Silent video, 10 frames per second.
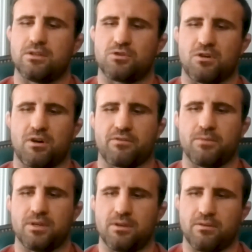draw
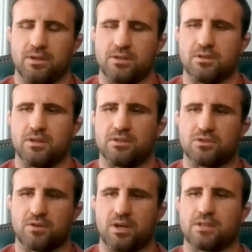from his
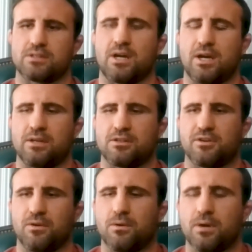strengths on.
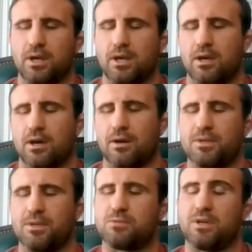So
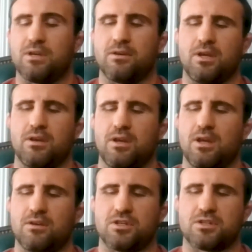he's been
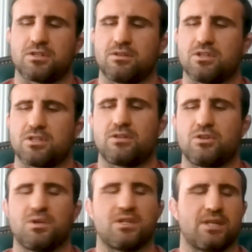and just
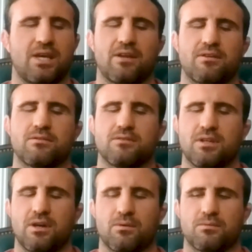doing it together,
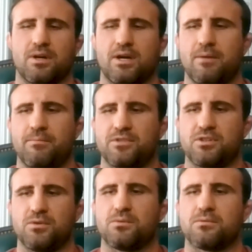
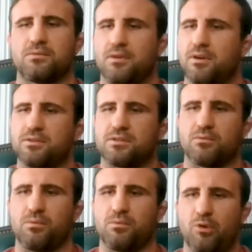too.
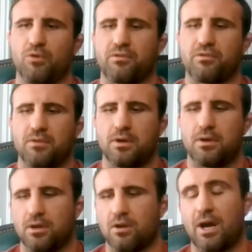So we both.
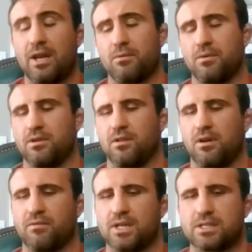I didn't really
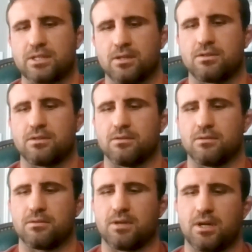love wrestling
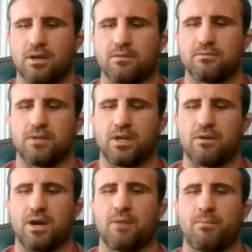till
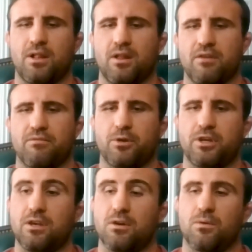later on in my life,
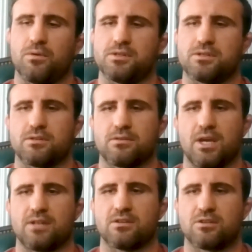but he always
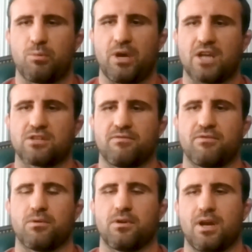had such a passion
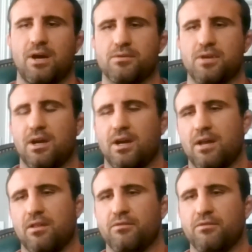for it. I